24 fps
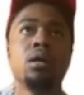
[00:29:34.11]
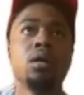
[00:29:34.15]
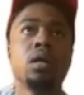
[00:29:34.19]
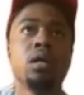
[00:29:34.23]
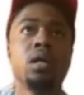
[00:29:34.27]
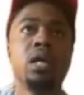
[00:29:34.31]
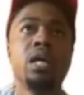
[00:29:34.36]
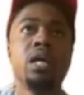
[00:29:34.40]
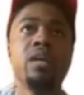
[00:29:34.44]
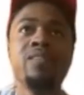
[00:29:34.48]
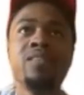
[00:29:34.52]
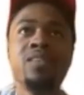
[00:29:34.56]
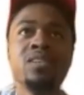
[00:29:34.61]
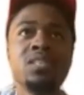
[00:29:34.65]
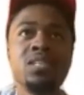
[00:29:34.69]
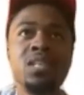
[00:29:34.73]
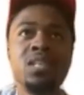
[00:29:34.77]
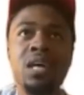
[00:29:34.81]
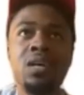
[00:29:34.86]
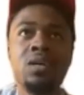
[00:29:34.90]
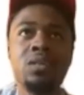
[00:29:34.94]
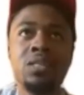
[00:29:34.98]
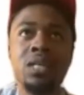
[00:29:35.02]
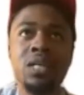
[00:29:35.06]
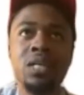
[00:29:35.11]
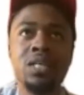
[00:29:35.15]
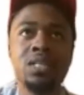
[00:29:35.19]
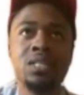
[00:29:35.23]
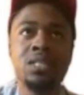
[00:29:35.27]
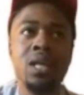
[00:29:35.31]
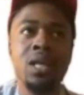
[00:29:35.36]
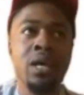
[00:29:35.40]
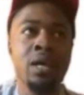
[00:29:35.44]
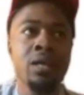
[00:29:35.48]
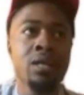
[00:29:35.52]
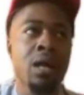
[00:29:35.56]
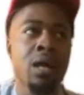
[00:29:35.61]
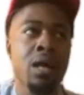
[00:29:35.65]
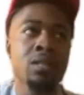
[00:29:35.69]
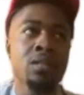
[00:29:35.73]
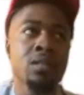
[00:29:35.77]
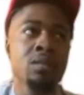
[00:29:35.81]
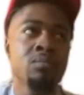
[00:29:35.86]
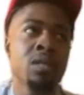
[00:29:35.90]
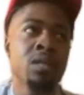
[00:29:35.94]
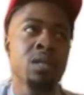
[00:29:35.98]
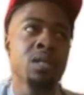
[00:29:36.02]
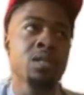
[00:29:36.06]
Even San Jose State, like,
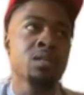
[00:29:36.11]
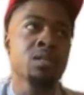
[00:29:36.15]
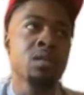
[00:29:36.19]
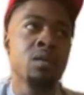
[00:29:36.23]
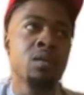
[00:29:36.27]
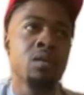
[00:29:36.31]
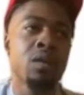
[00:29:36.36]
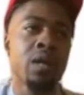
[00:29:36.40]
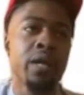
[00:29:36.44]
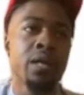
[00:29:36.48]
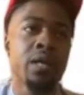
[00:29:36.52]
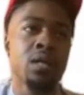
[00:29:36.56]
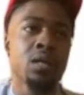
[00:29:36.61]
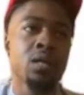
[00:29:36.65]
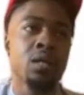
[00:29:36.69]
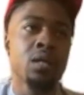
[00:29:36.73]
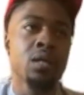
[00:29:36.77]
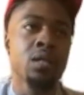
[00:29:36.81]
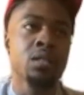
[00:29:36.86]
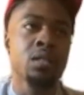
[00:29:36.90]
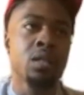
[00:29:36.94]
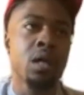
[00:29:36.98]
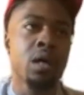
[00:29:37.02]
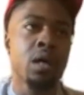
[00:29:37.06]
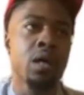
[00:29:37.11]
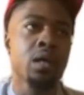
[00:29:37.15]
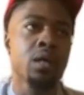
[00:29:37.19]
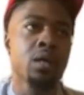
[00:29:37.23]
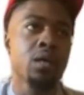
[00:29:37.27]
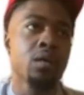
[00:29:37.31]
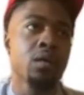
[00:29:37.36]
them niggas don't like us. Like,